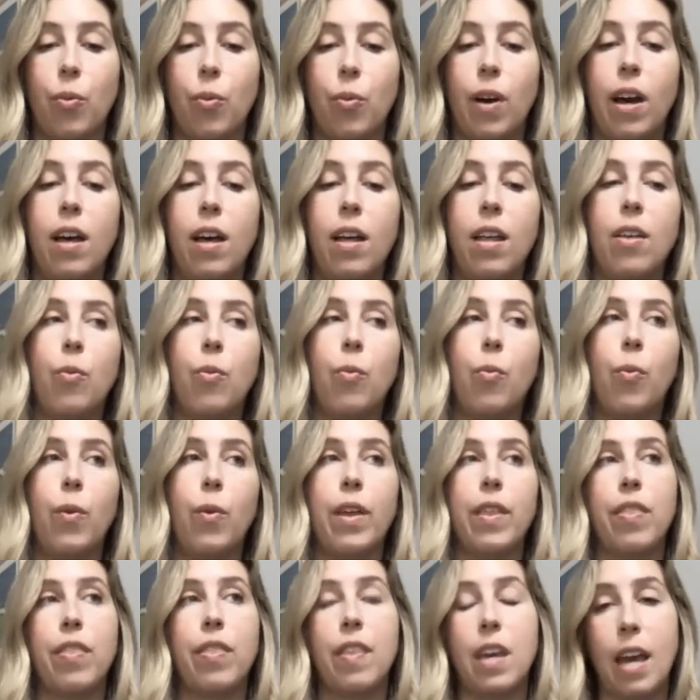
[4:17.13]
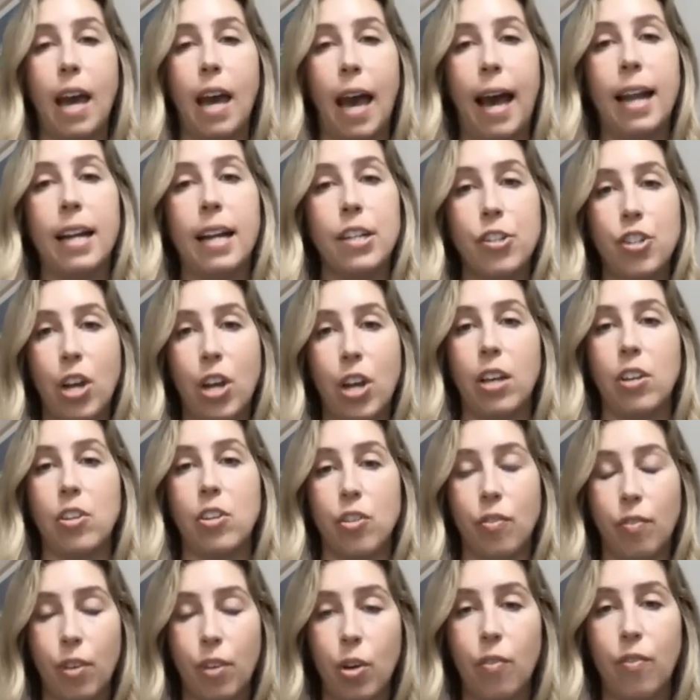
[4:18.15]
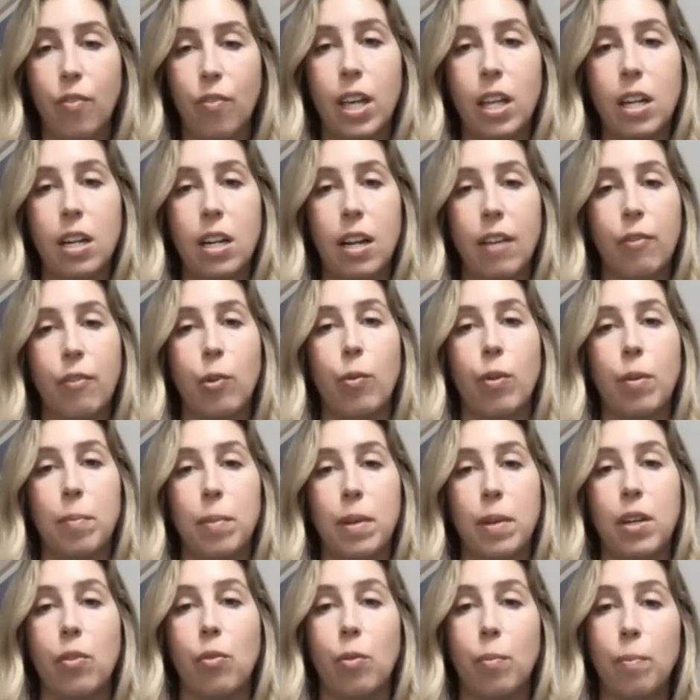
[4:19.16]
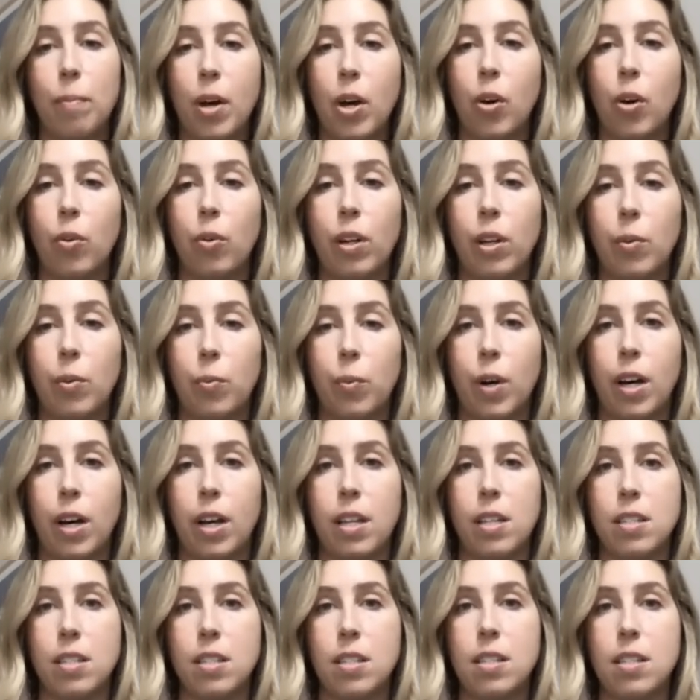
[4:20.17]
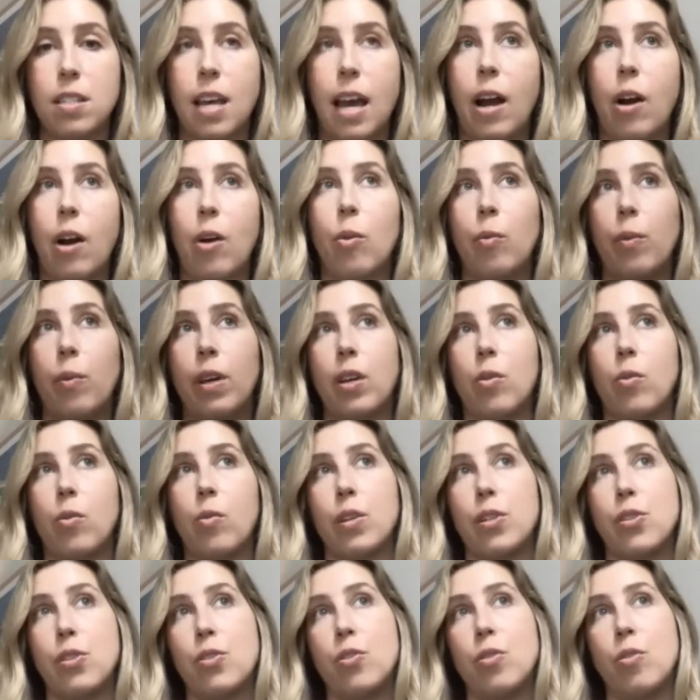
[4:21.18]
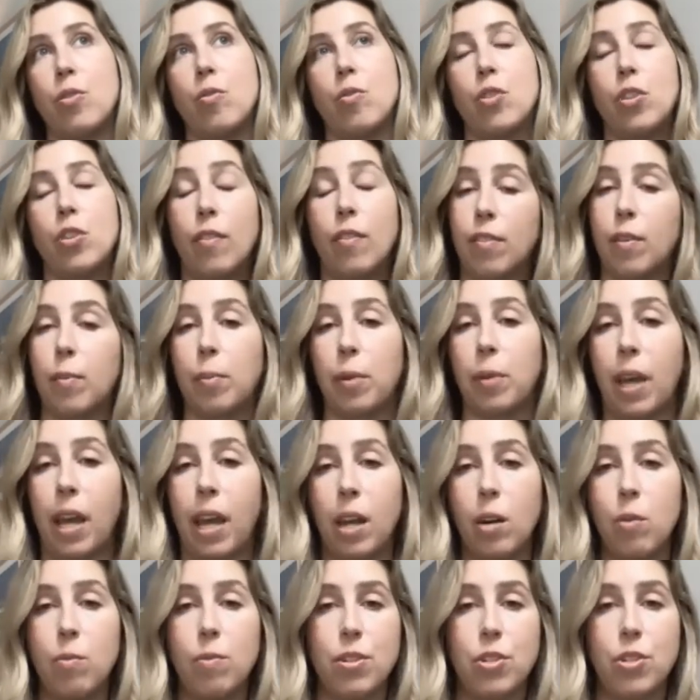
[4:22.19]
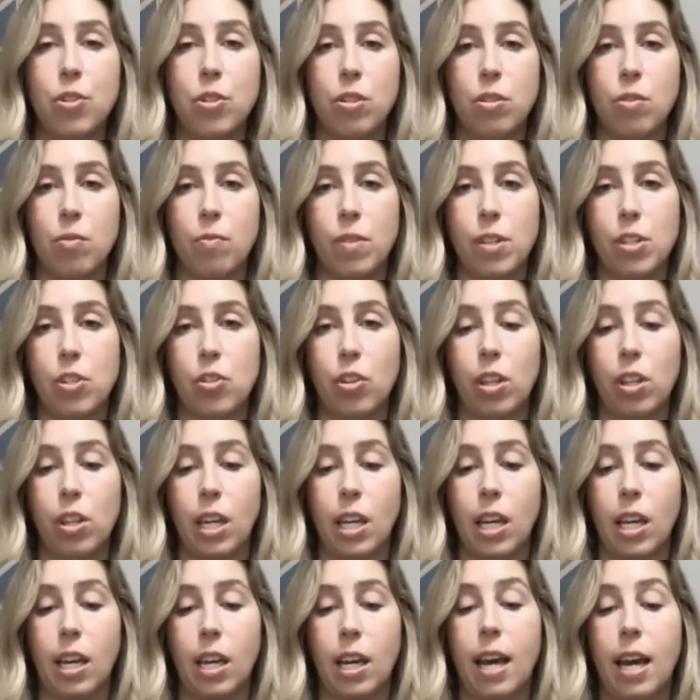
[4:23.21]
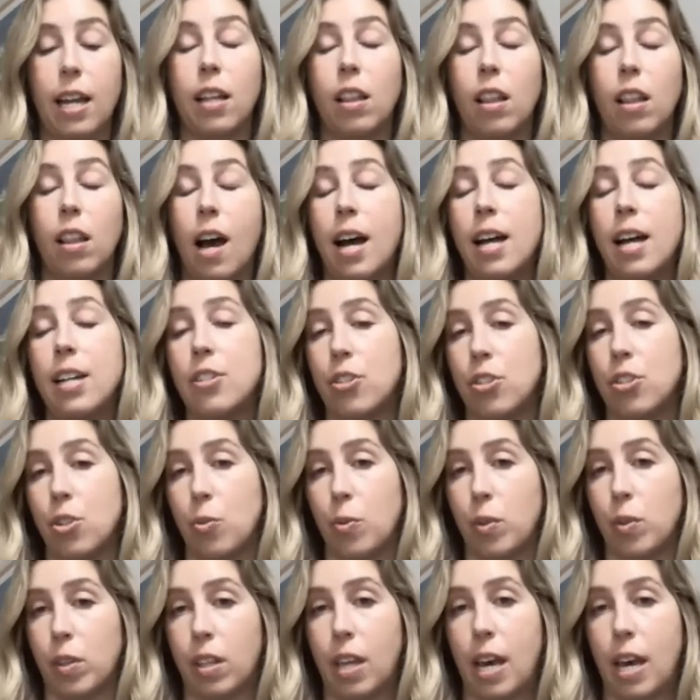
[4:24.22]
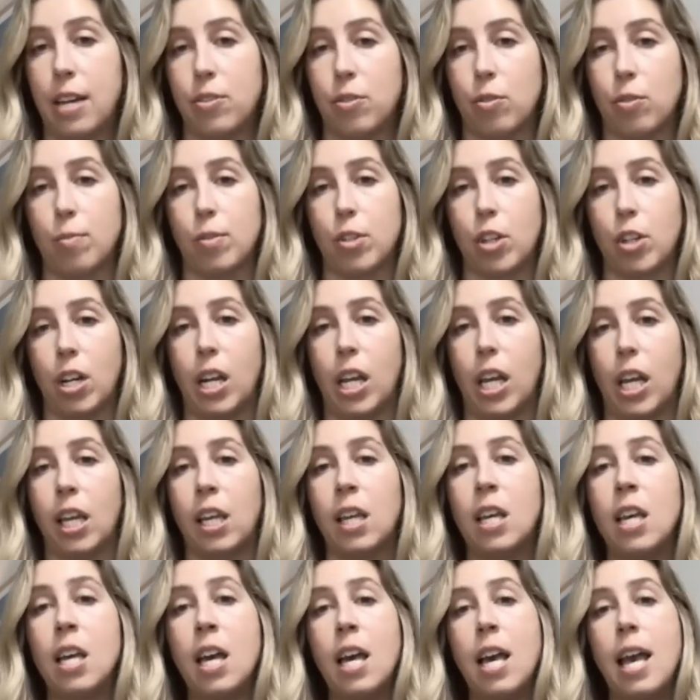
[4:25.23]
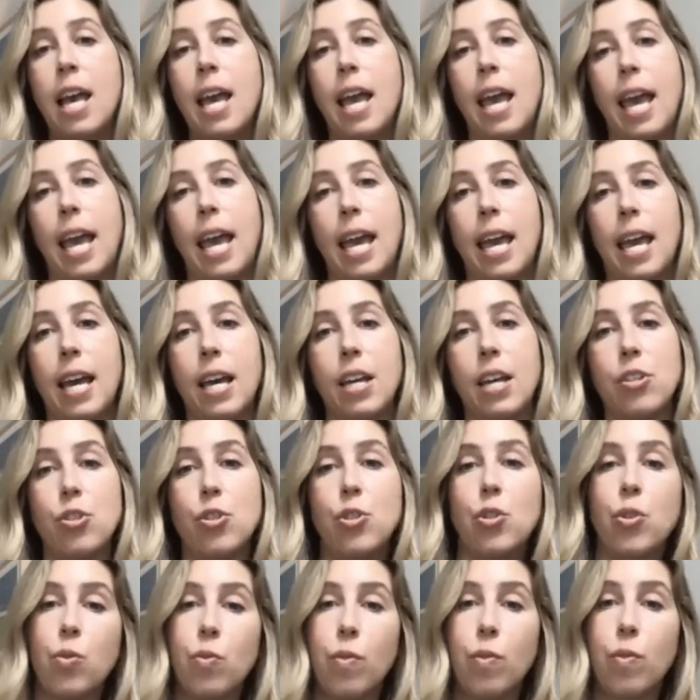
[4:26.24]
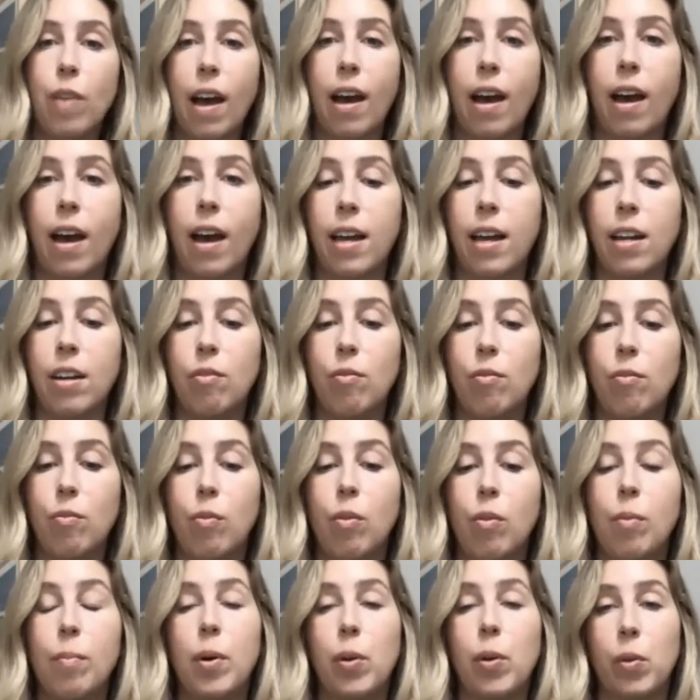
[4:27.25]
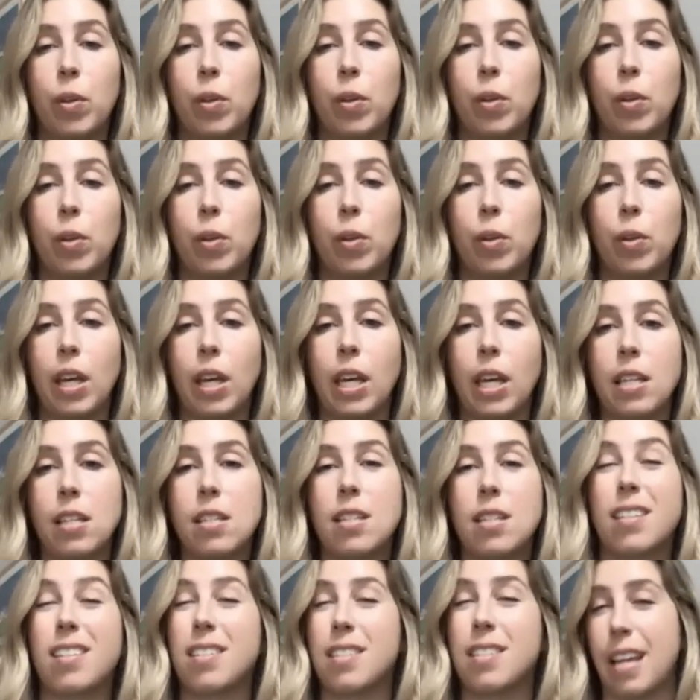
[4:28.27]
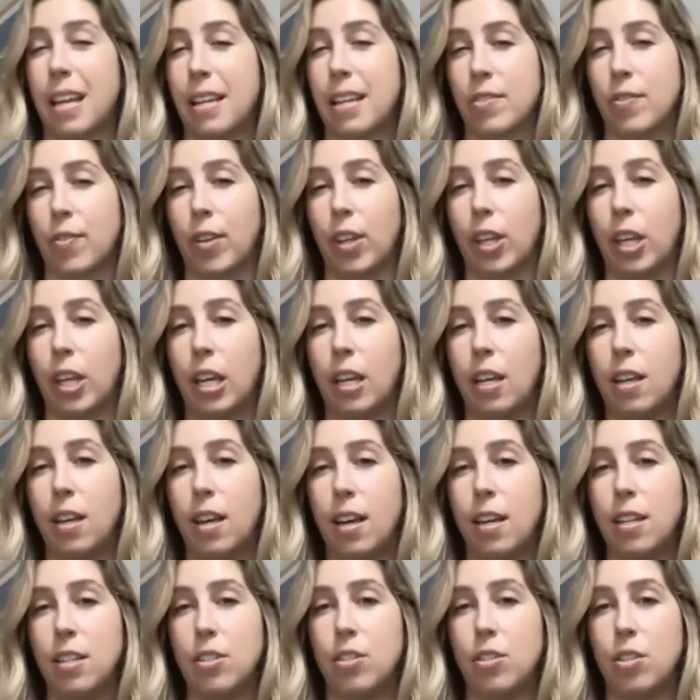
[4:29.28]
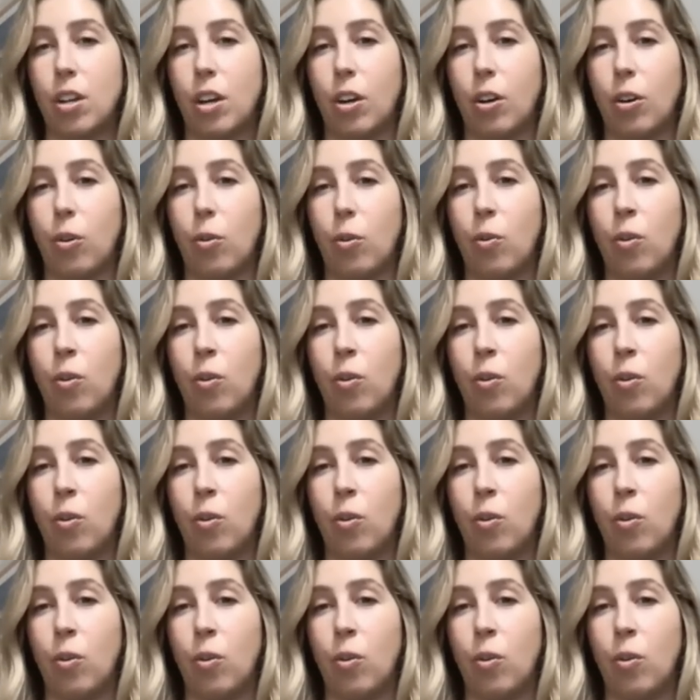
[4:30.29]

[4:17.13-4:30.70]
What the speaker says: with the added challenge of COVID and everyone being remote, it was, how are we going to shift the plan, which was originally had a lot to do with classroom training, and do that remotely successfully. And so,